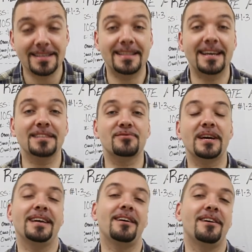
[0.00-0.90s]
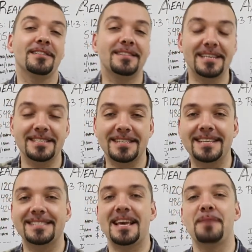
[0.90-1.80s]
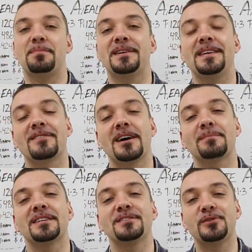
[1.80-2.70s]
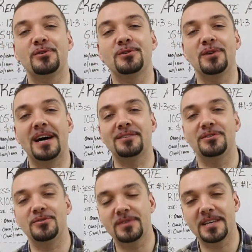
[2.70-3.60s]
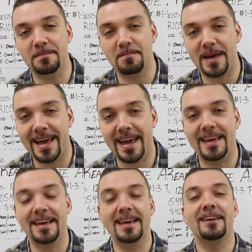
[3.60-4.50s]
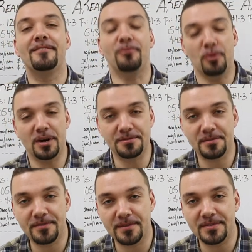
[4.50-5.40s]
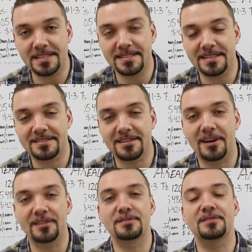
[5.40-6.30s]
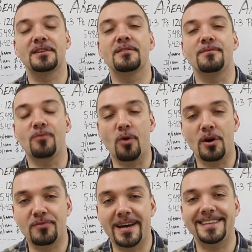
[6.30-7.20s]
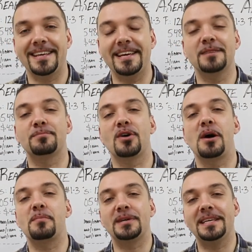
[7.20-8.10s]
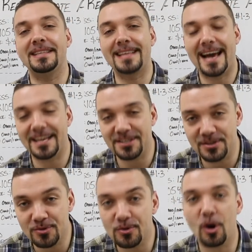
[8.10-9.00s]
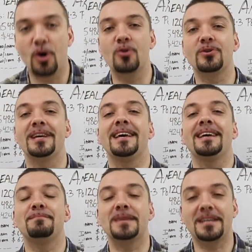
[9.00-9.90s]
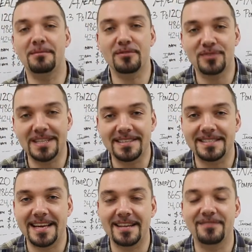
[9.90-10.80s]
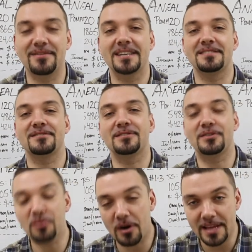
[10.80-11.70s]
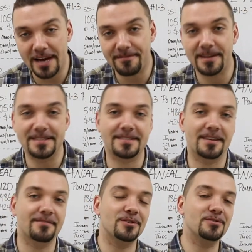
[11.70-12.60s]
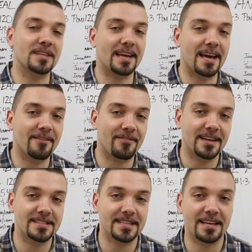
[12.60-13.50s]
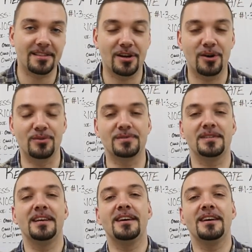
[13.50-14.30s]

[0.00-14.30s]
That's right. On this example here, I'm going to show you how you can pay $456 for rent in a property that you own, become a real estate investor, do all that fun stuff using FHA loans.